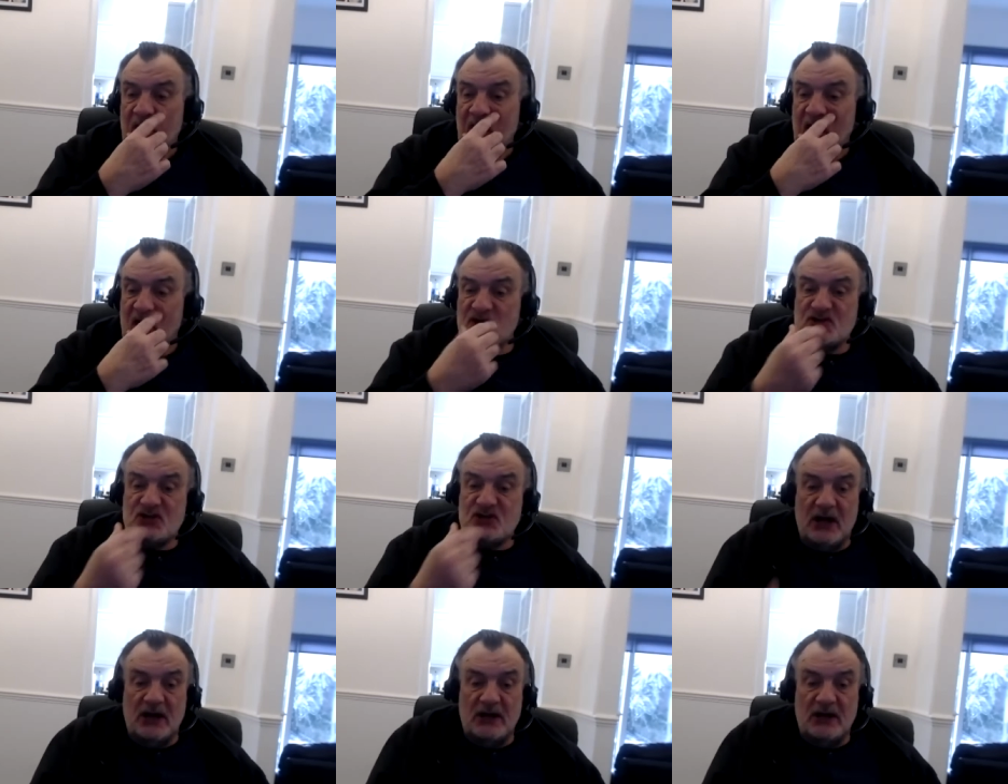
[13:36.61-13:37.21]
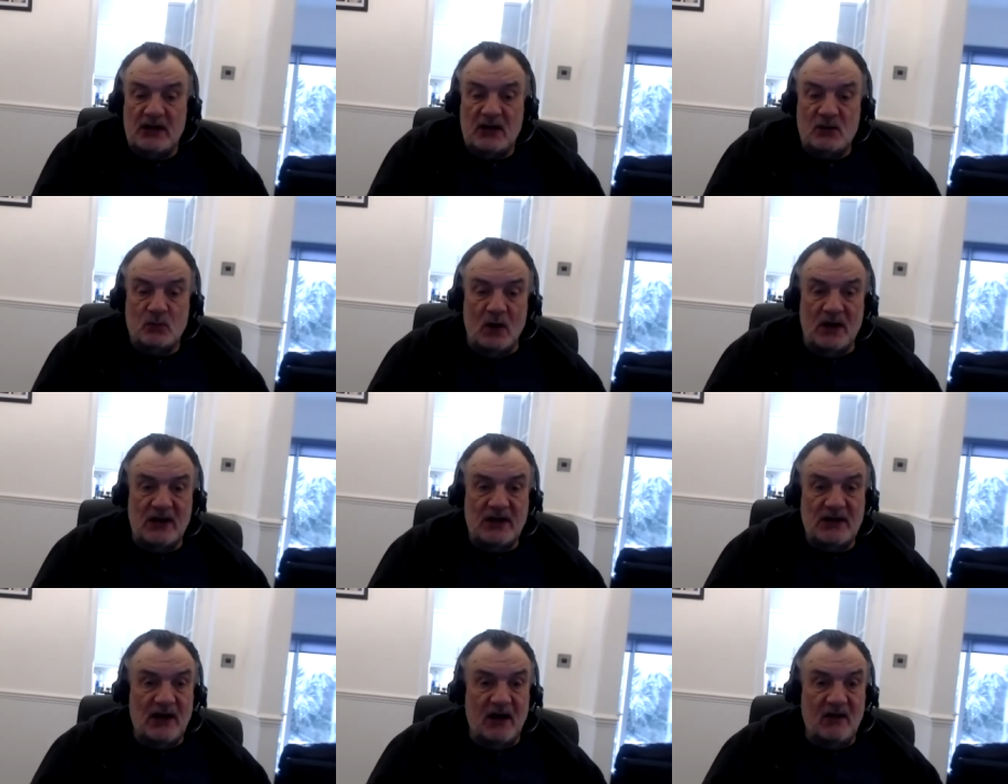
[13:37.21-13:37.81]
educated
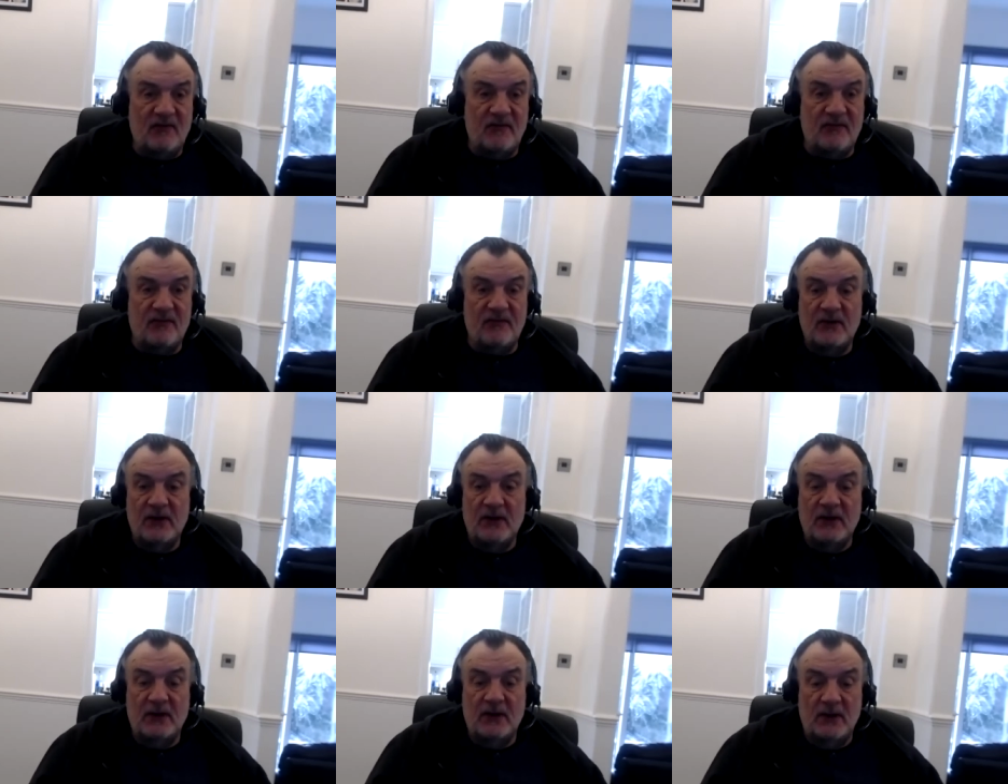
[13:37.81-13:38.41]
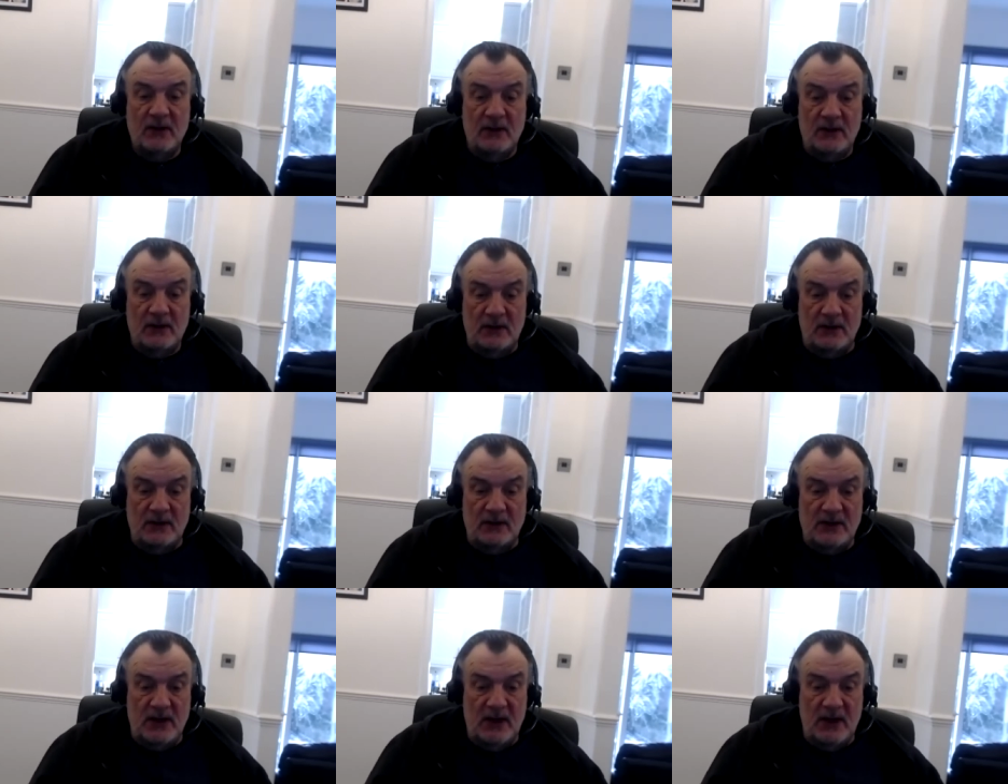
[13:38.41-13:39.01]
well enough
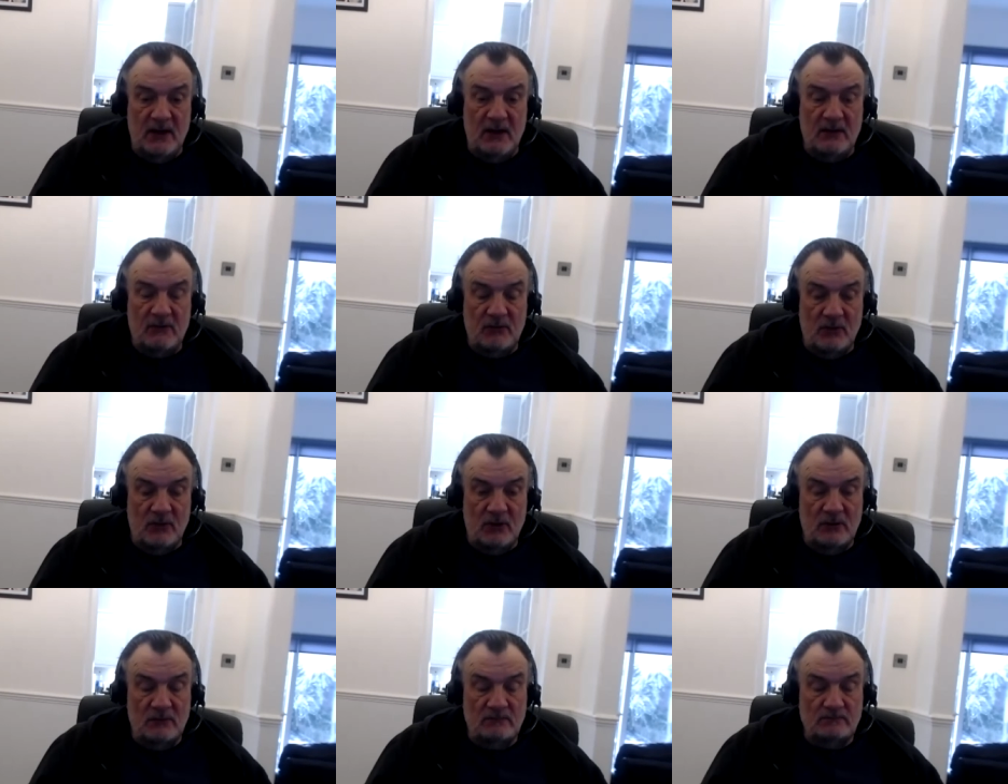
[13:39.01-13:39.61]
in their um,